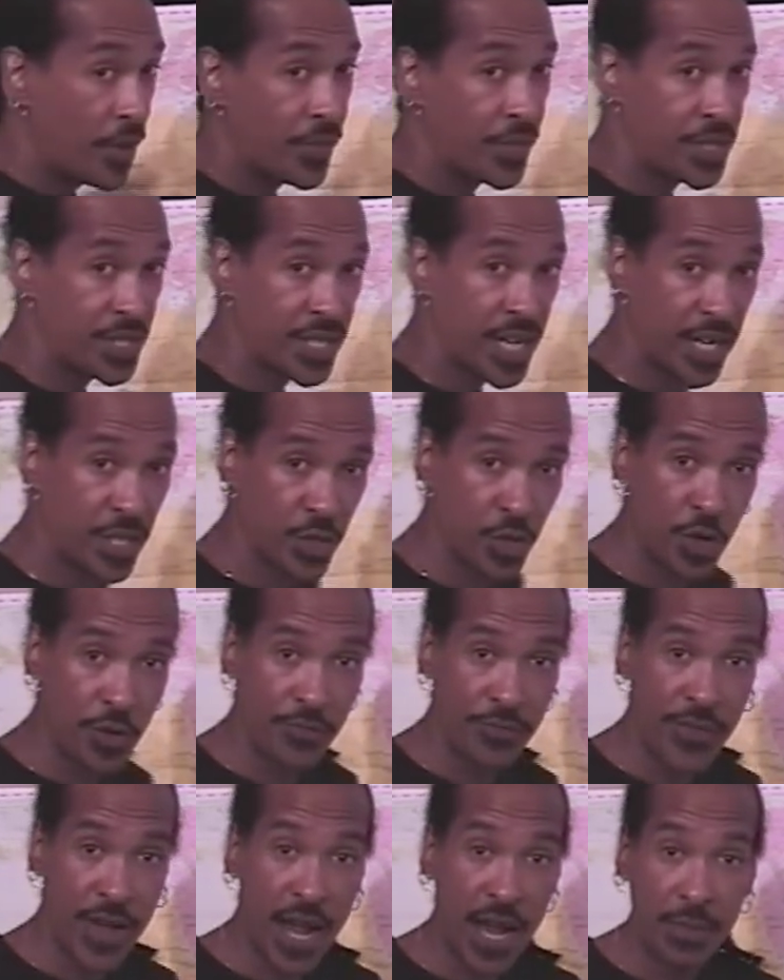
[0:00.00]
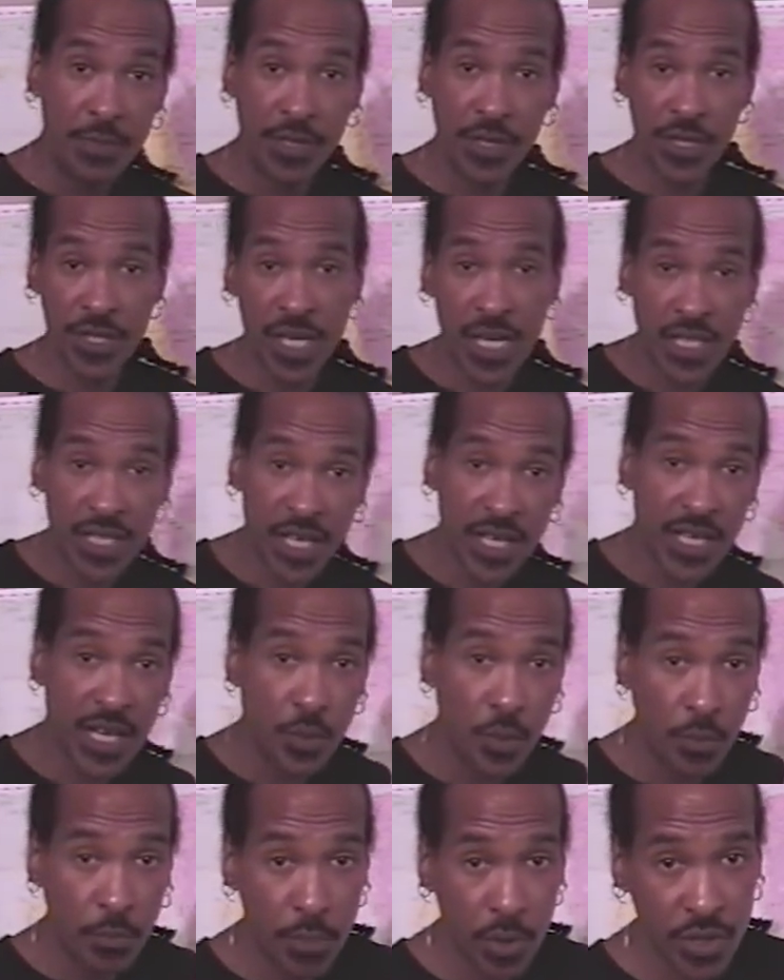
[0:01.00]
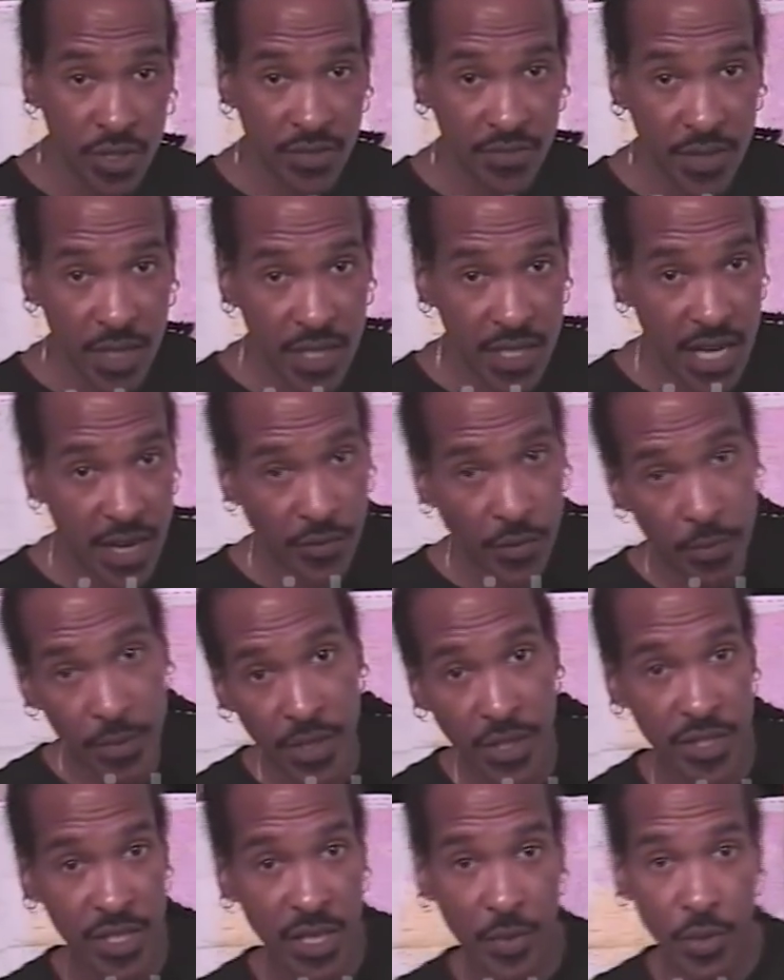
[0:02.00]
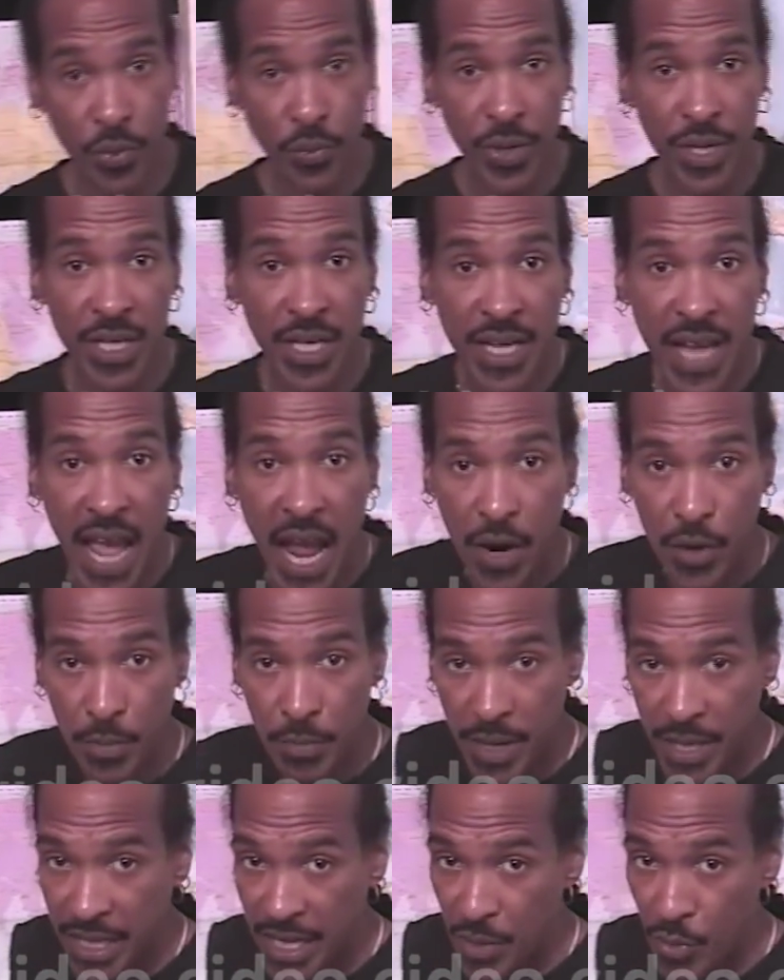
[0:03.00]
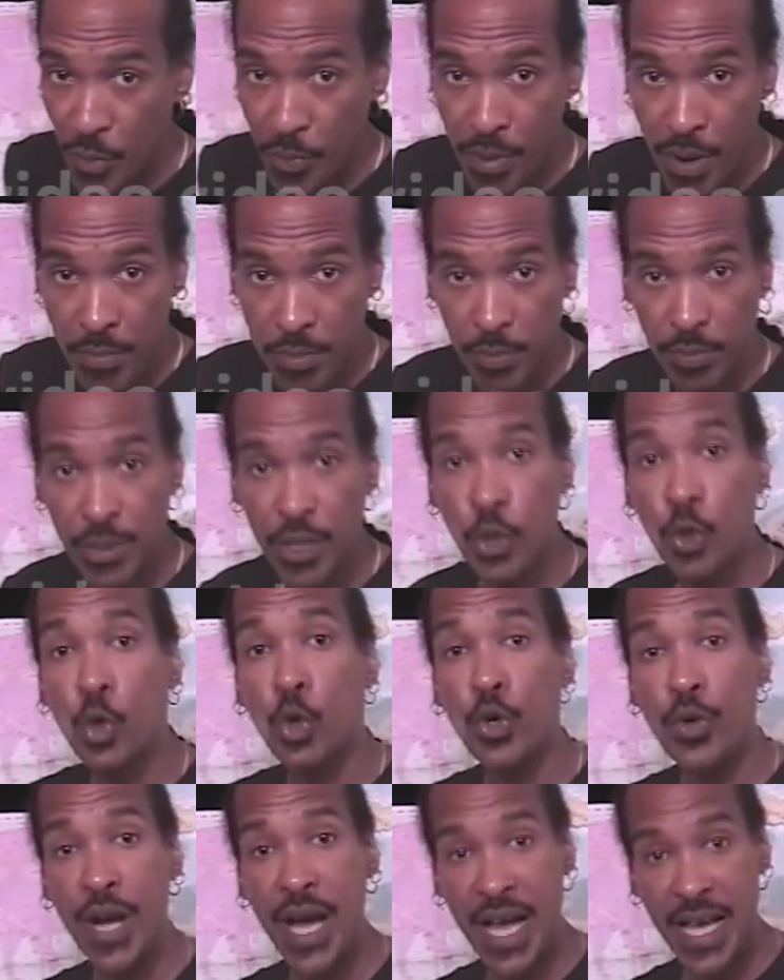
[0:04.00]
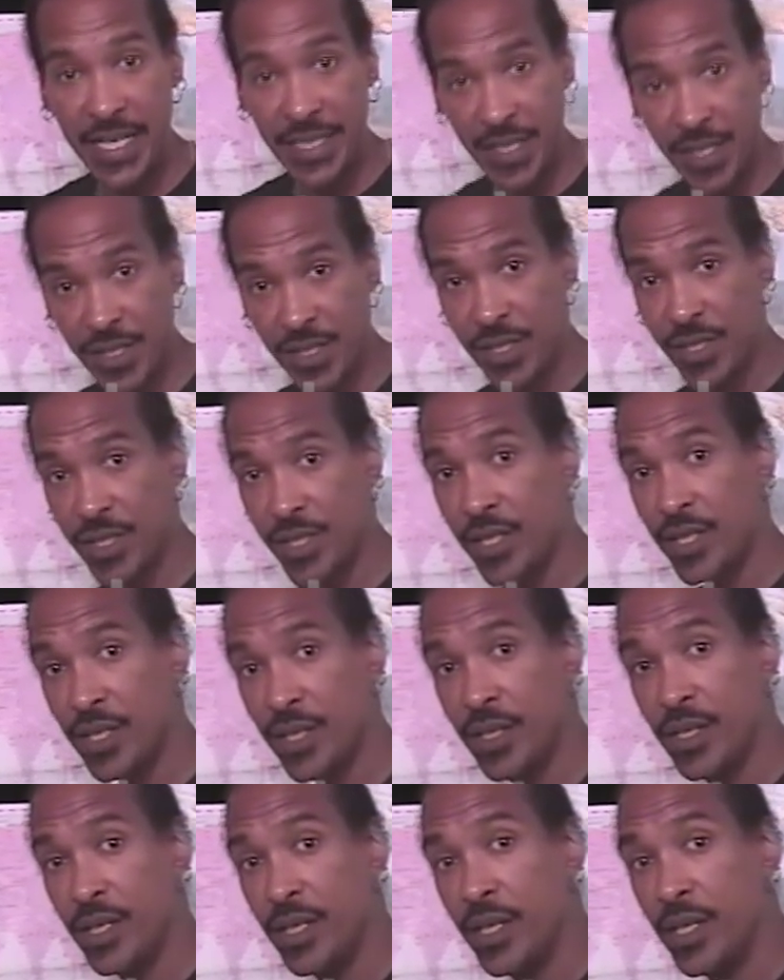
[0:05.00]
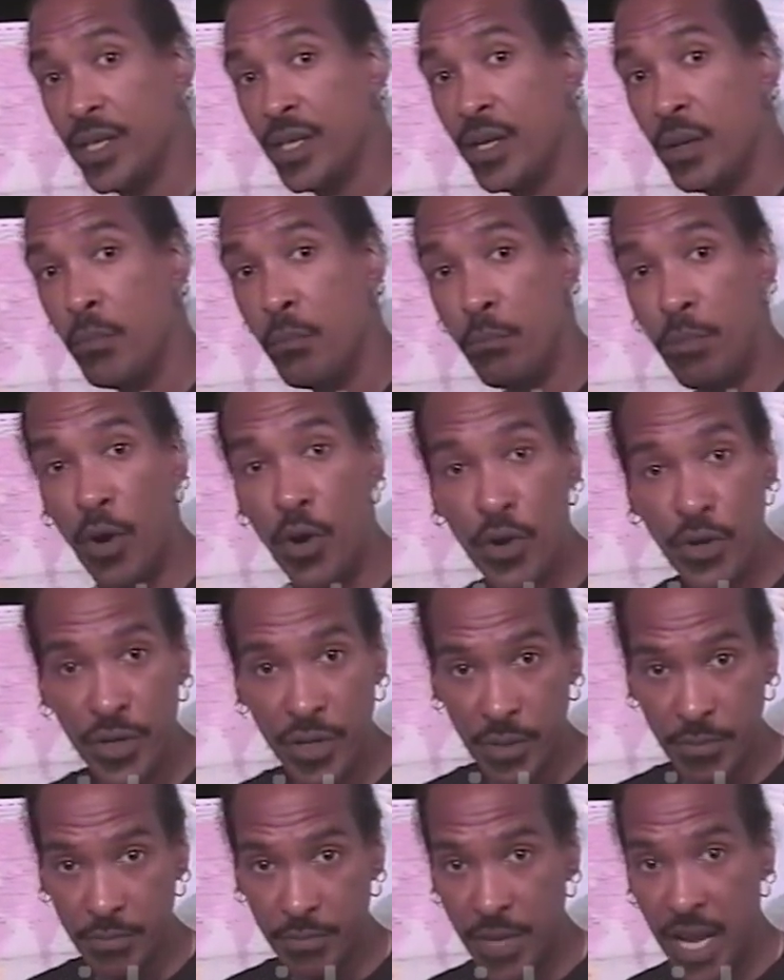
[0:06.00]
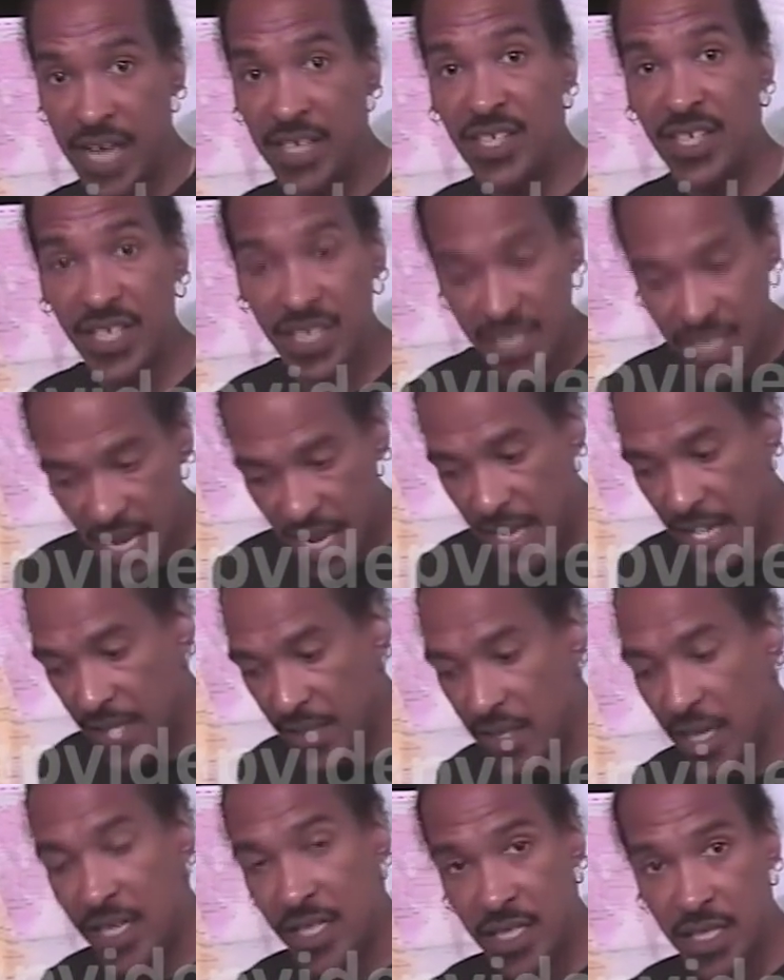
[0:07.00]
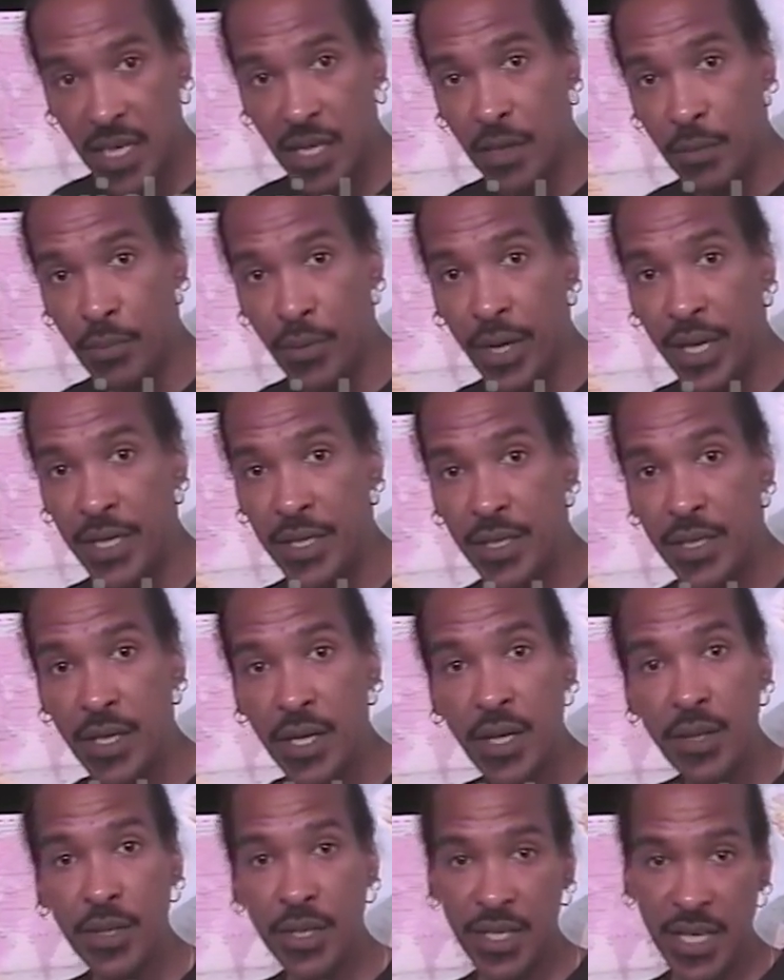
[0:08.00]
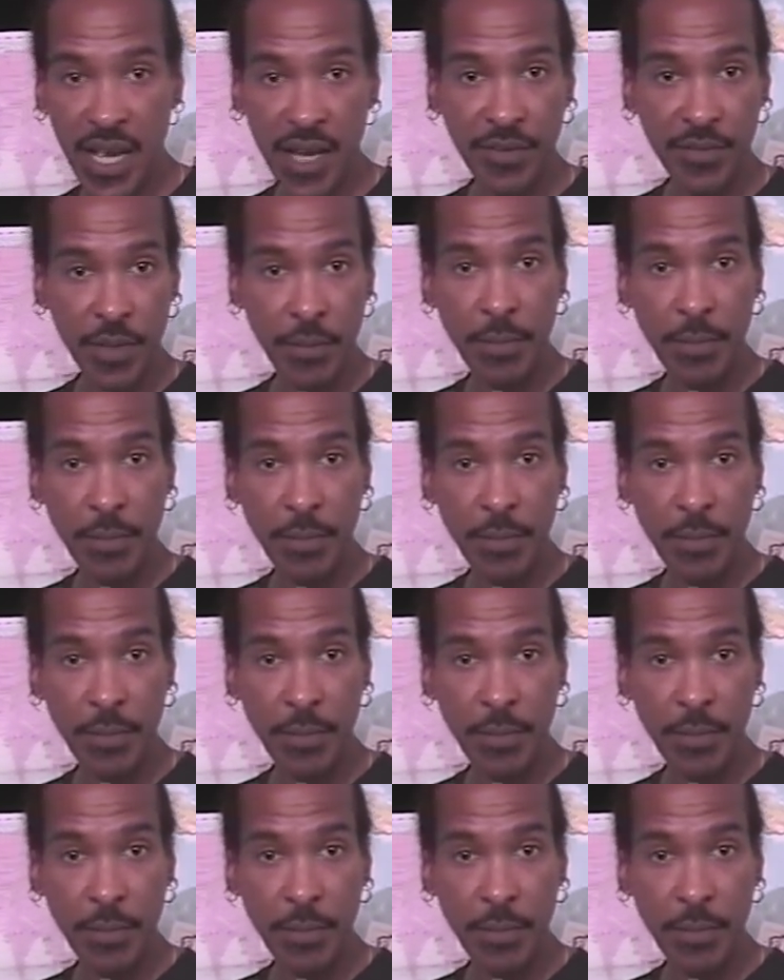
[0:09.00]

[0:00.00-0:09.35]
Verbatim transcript: of the texts on fire because they said they were books of the devil because they were written in Arabic and they were probably Qurans. Burn them. And today they celebrate the day of the